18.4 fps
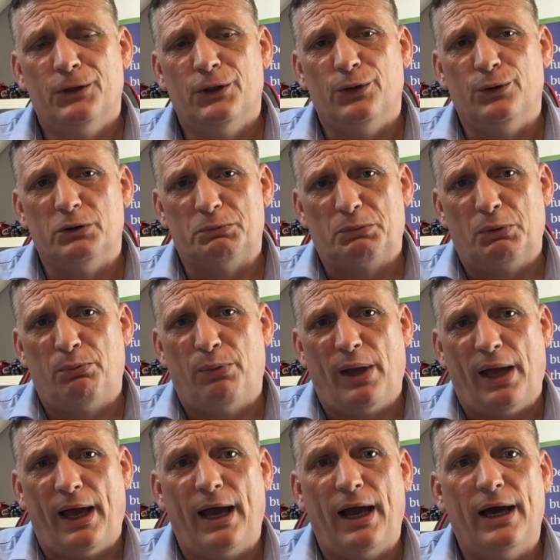who's
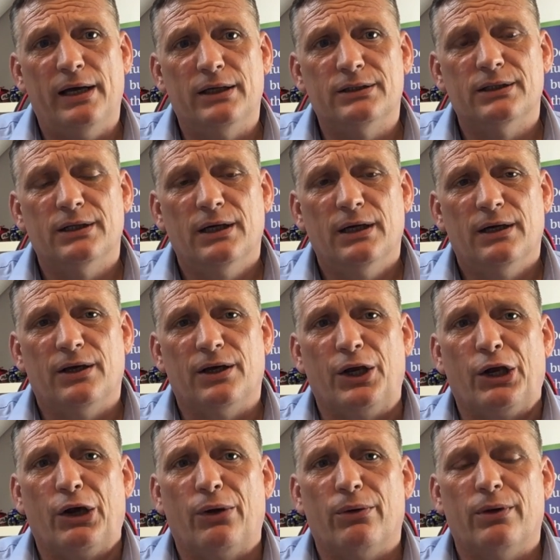prepared,
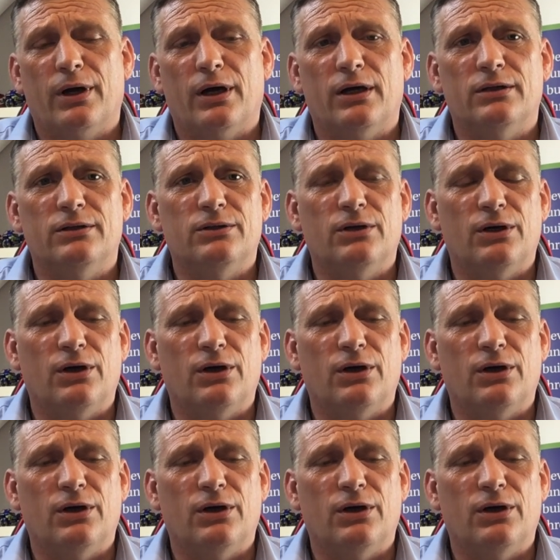at